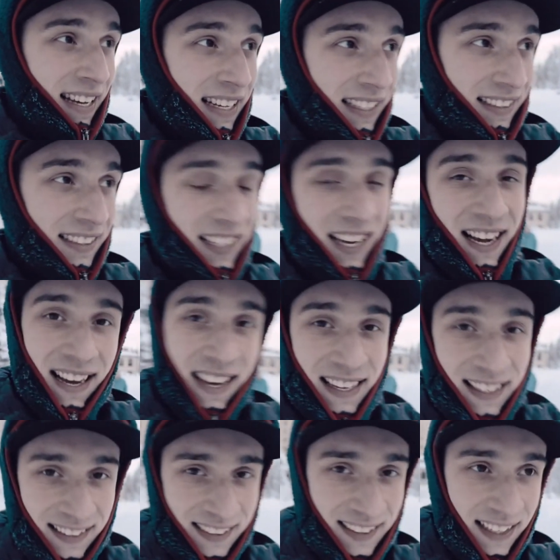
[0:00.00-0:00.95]

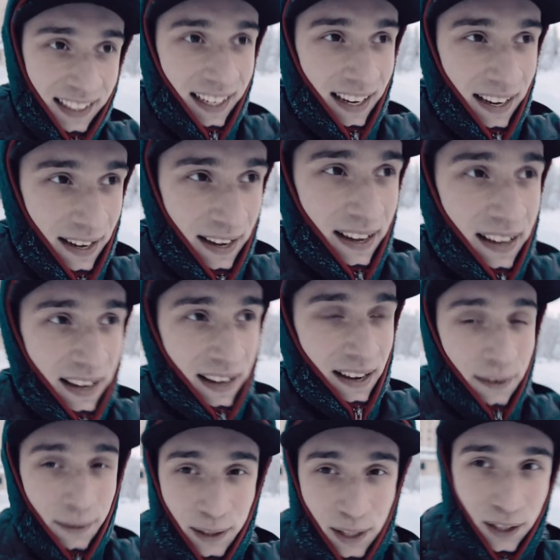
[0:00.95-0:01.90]
It's neat.
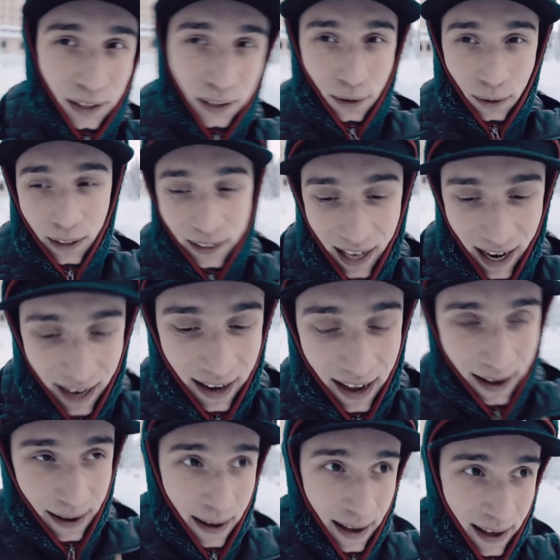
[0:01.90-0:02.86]
Winter's cold as heck,
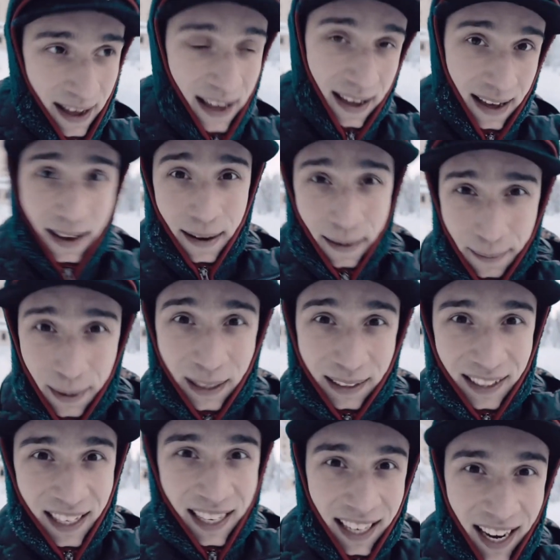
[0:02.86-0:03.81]
but
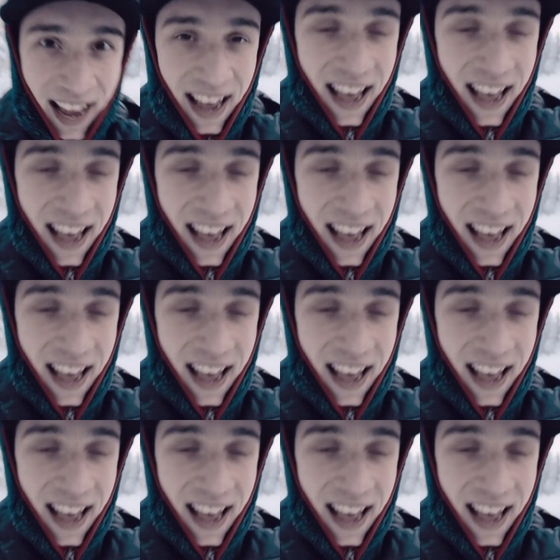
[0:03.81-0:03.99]
it's neat.